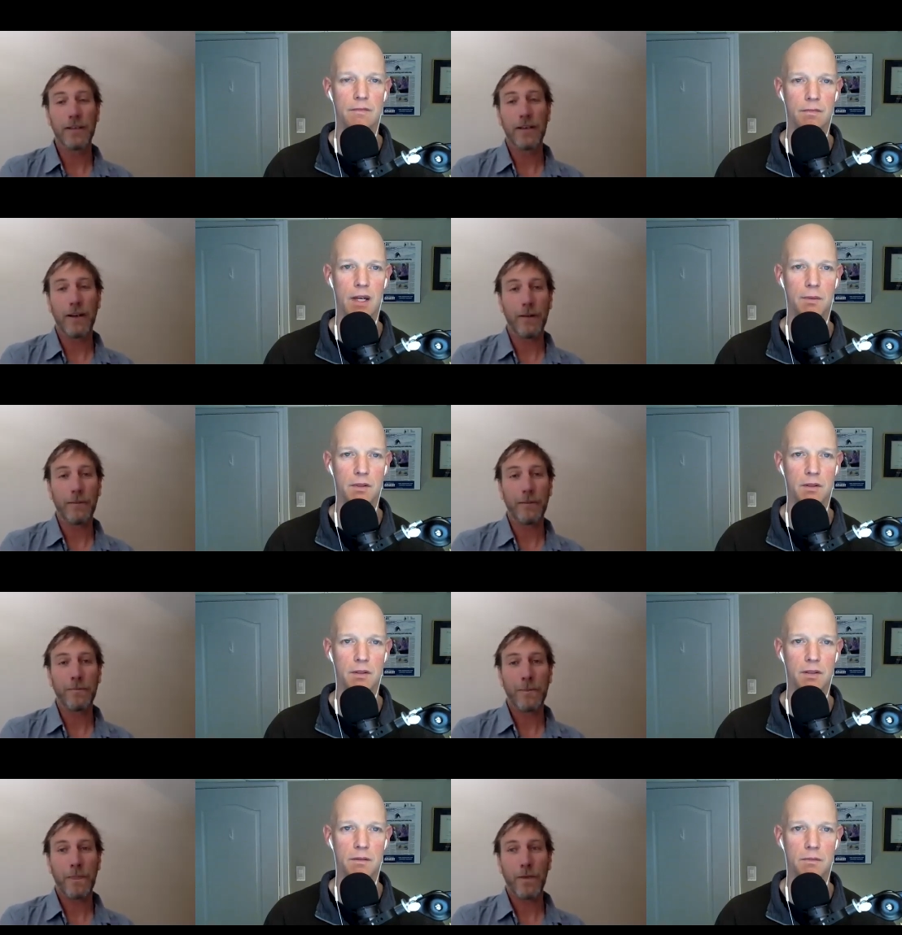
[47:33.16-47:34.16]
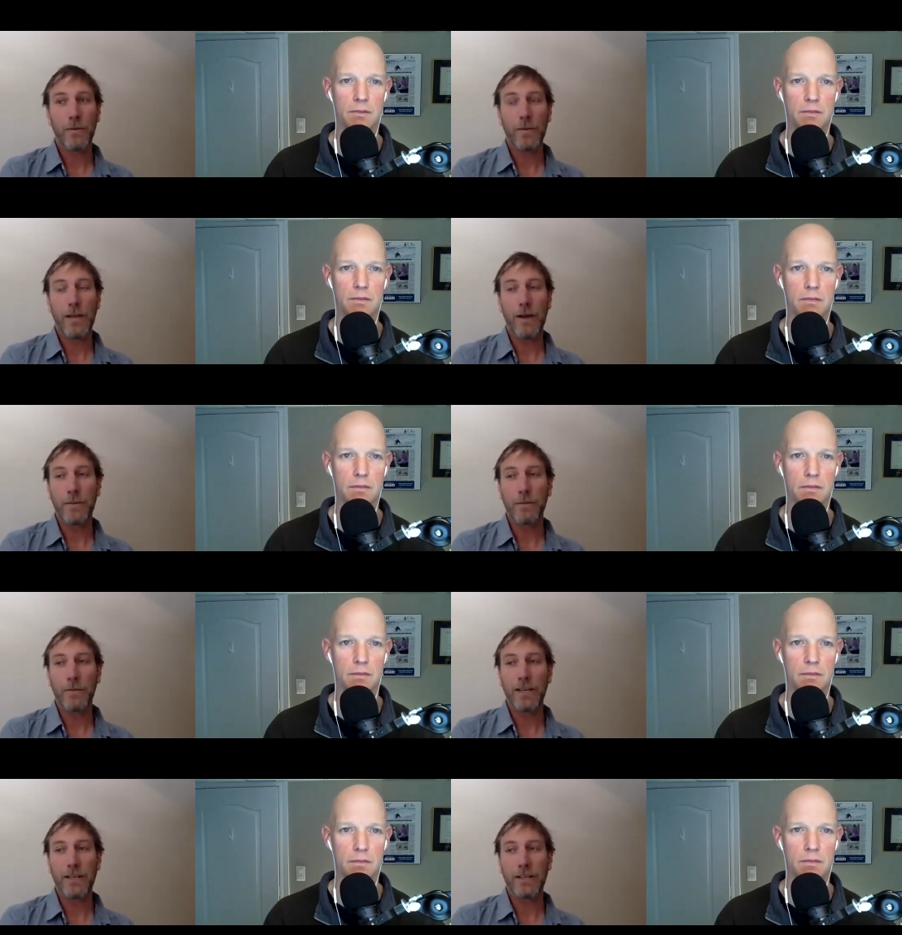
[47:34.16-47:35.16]
Speaker 1: um, absolutely without people
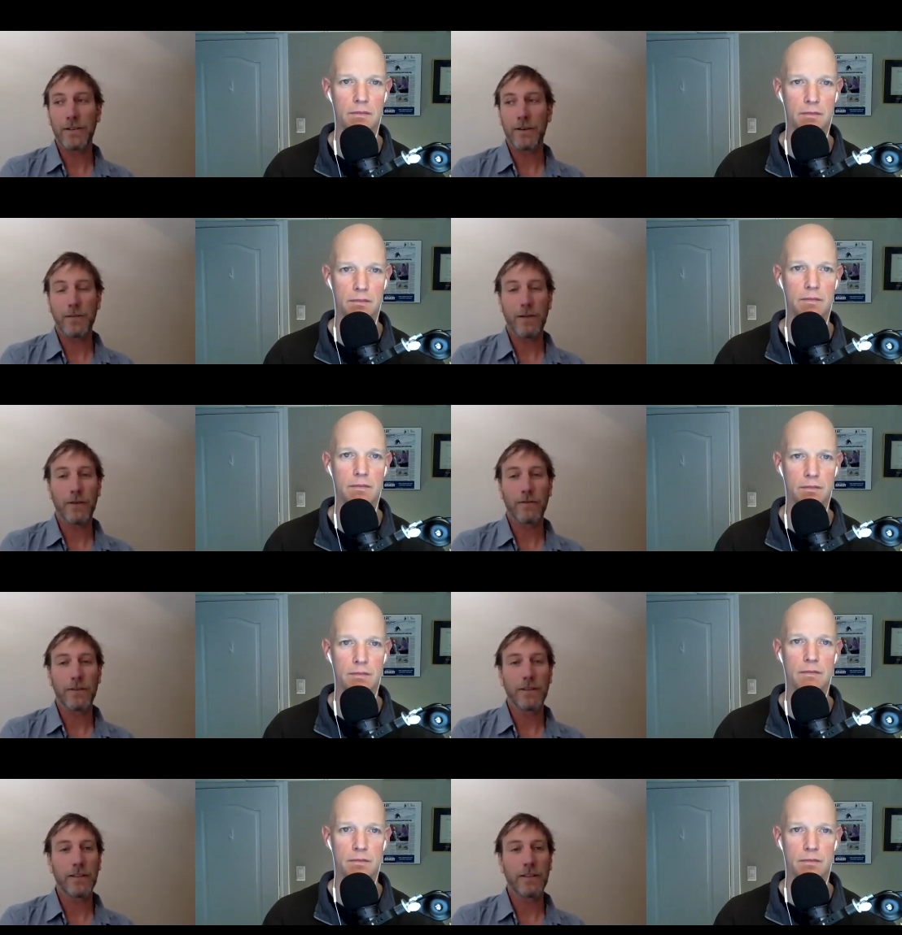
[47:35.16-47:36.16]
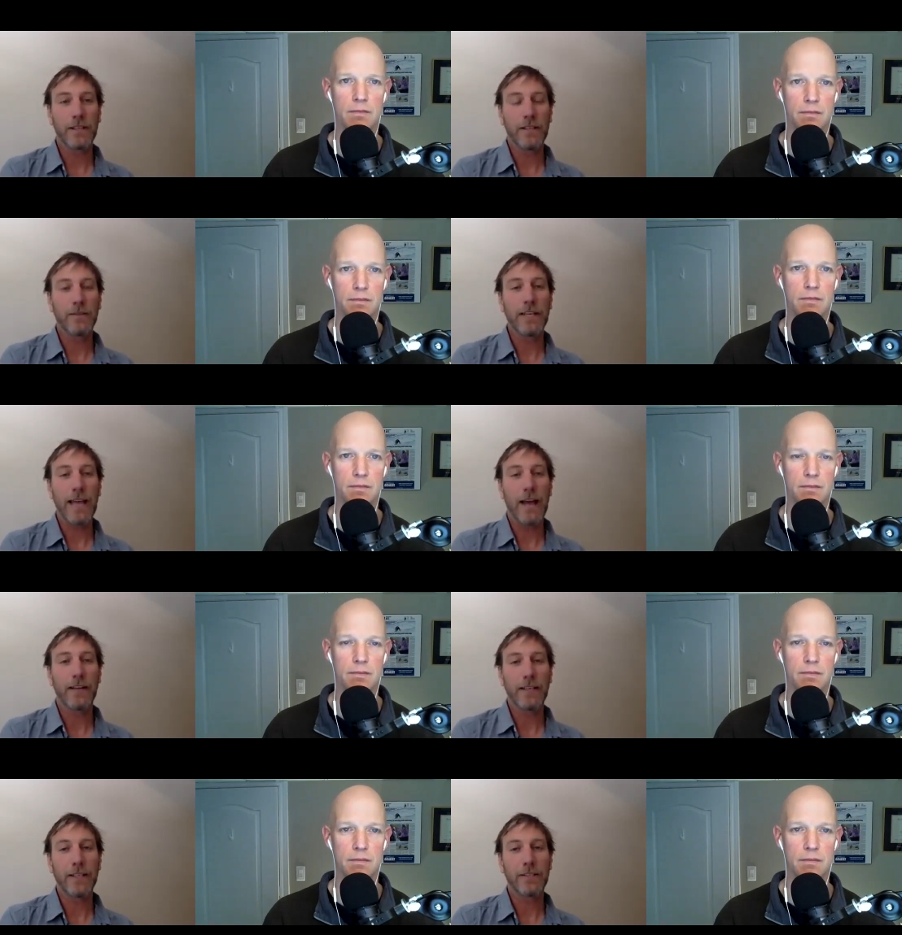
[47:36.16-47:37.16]
being concerned about you know
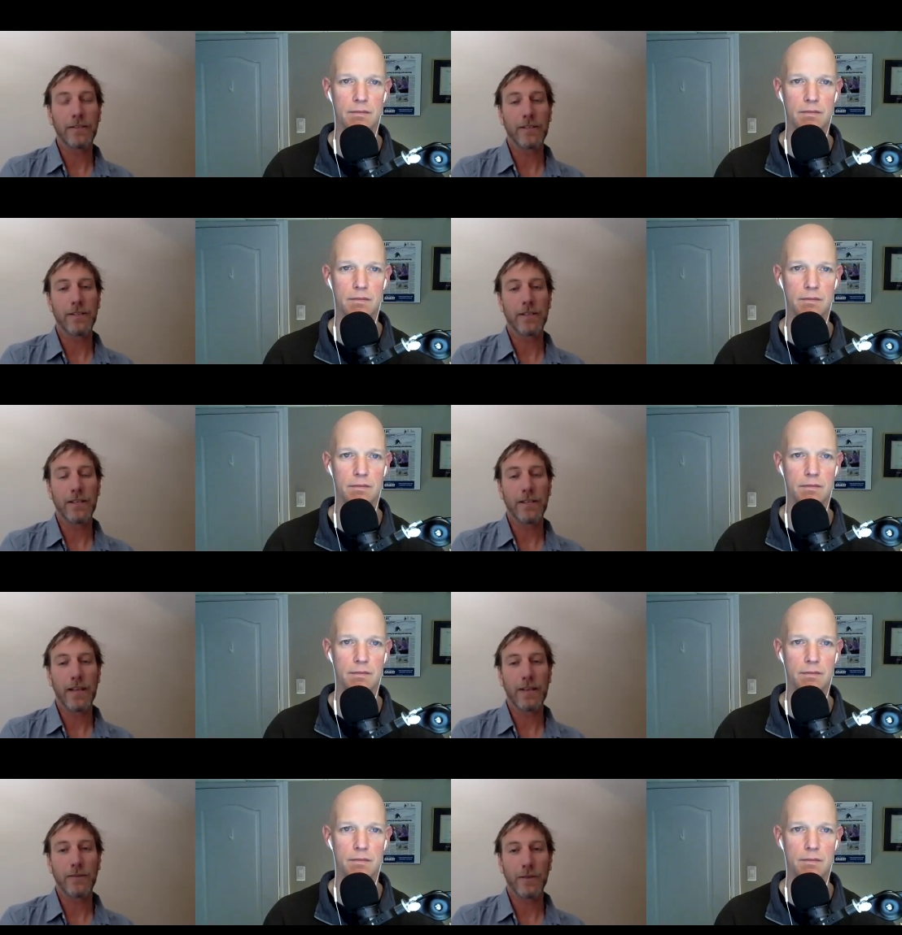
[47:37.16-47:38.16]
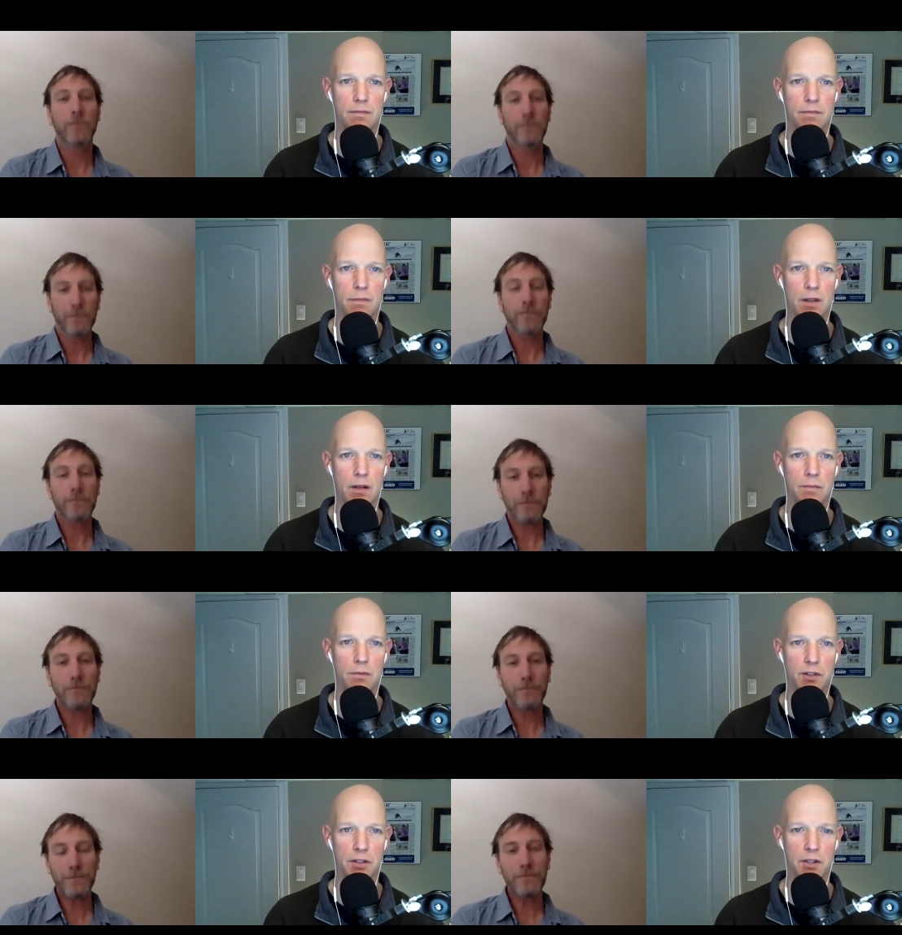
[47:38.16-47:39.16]
legality issues is is a nice one.
Speaker 2: Yeah,
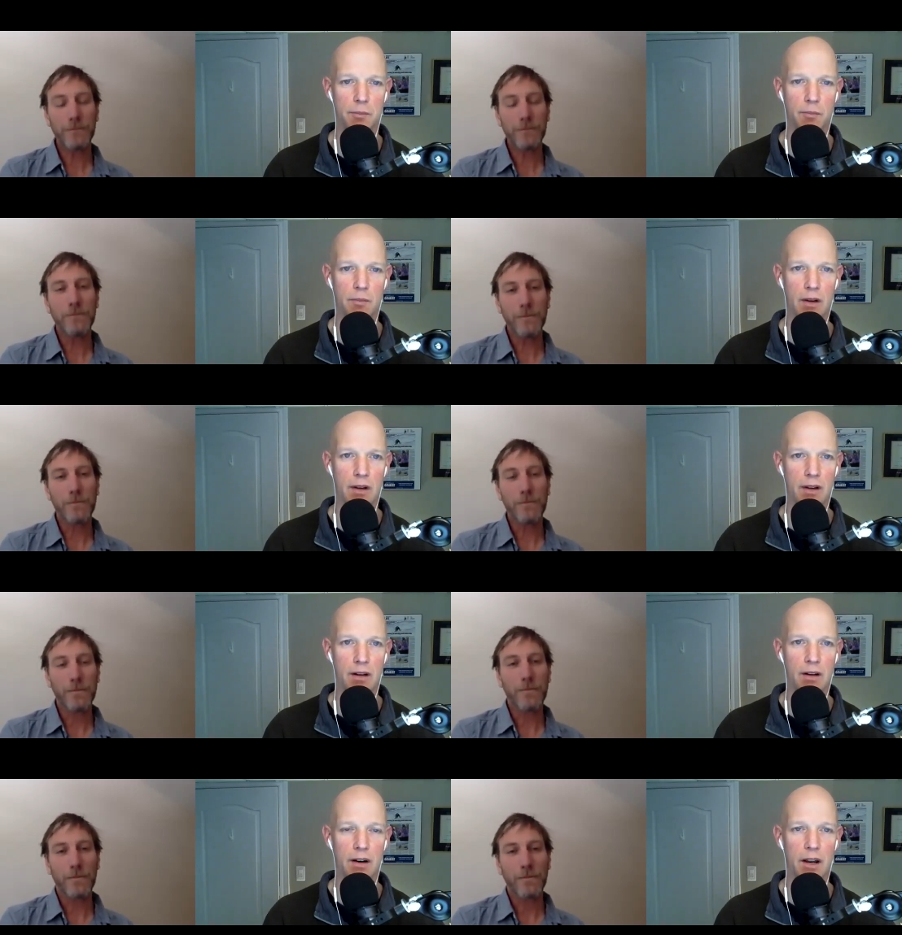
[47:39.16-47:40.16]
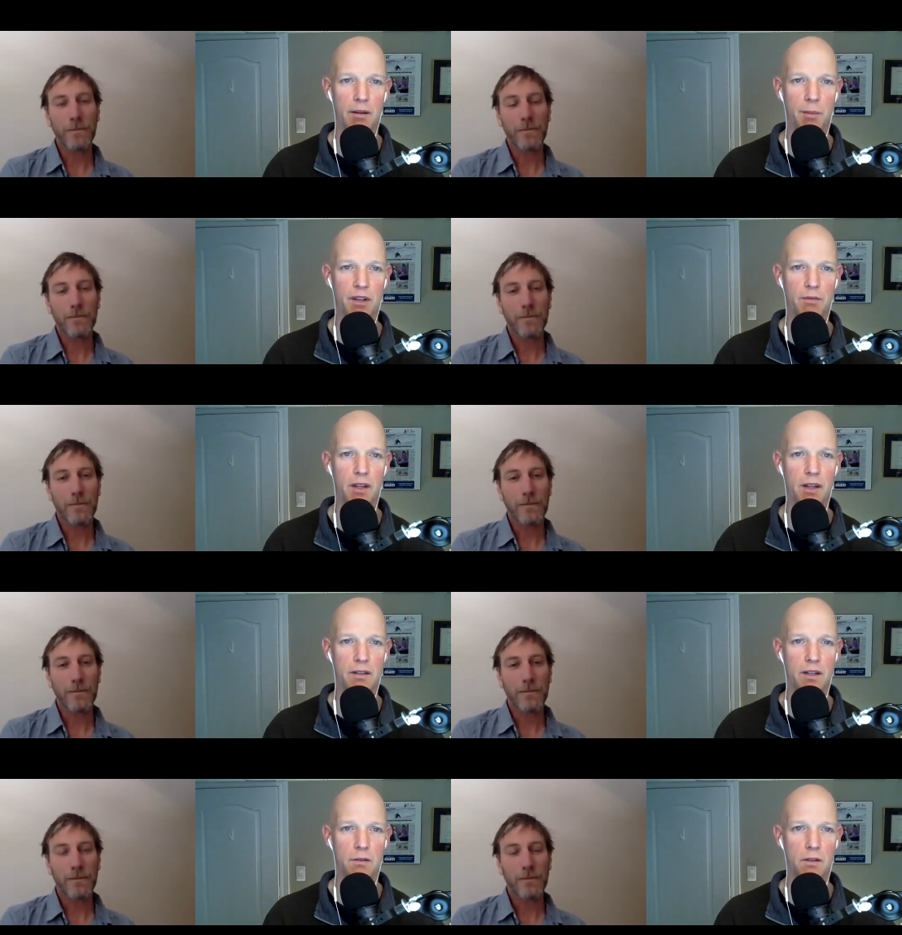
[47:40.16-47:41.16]
for sure. All right, and the best way to get
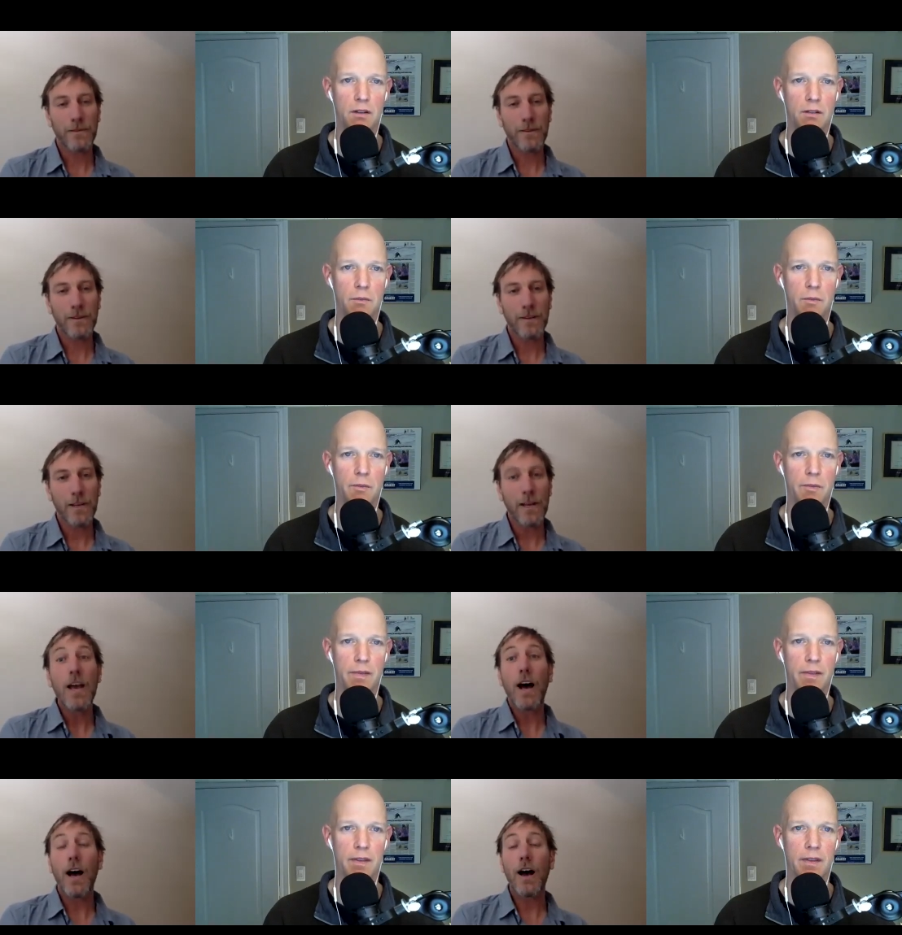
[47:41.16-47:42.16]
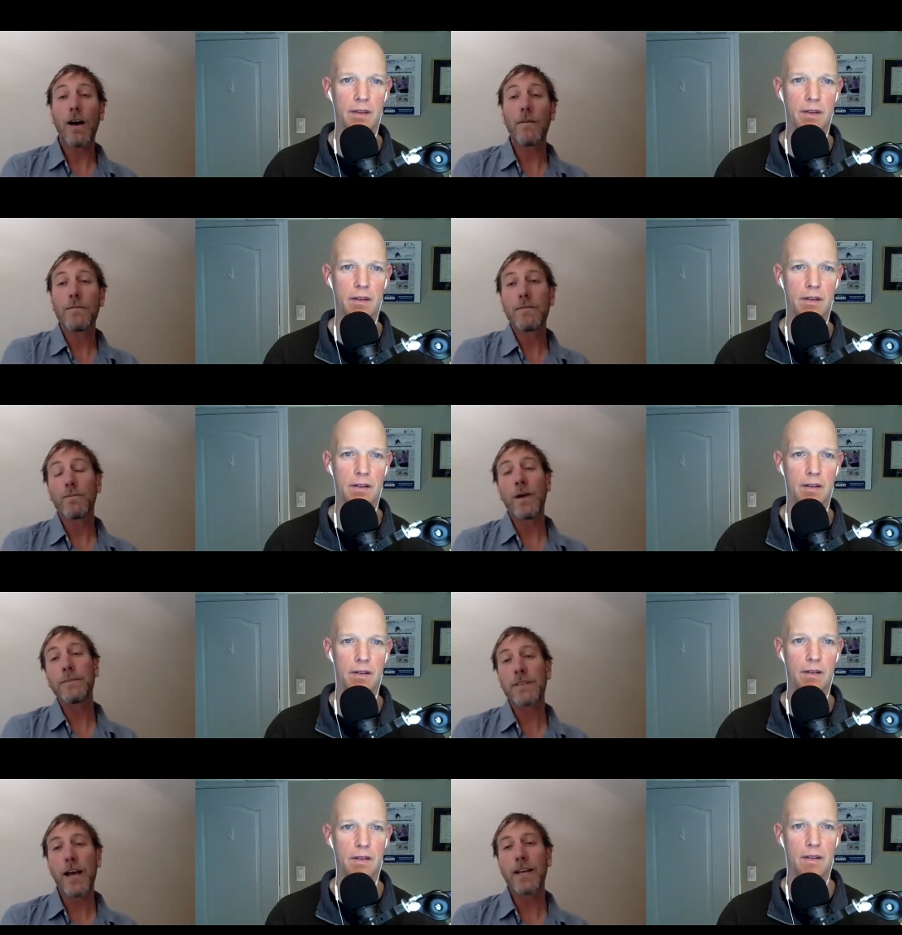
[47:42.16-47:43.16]
in touch with you?
Speaker 1: Um,
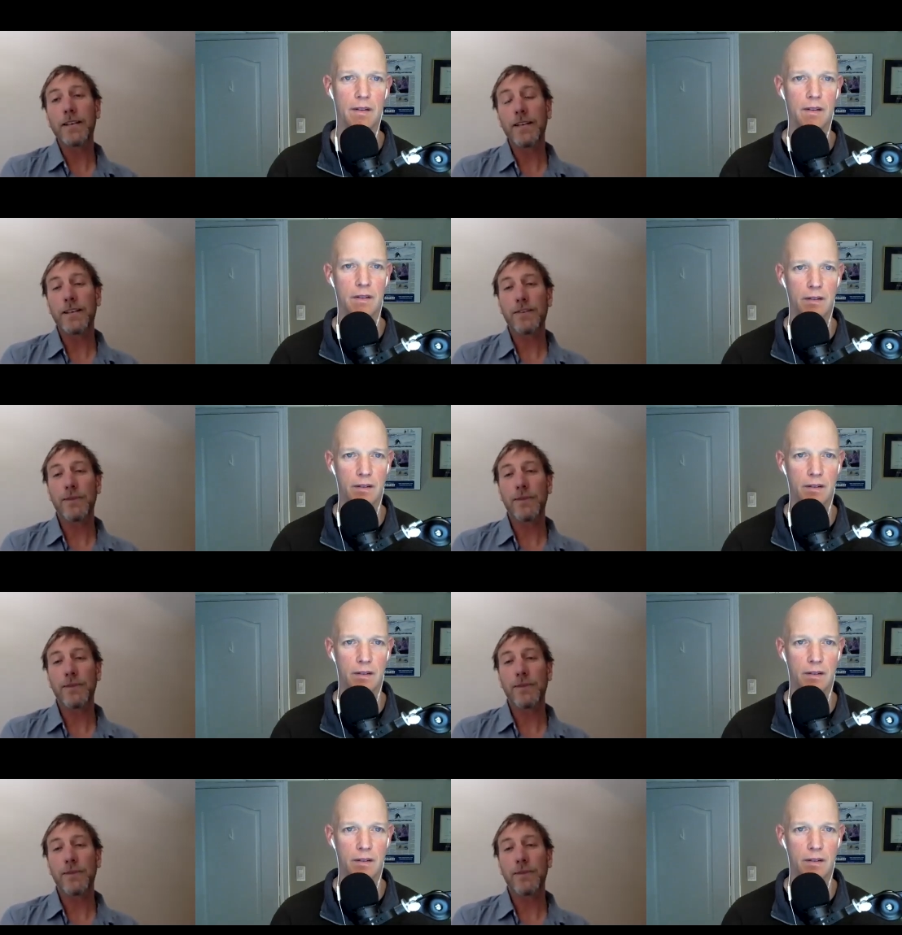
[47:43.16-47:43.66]
website is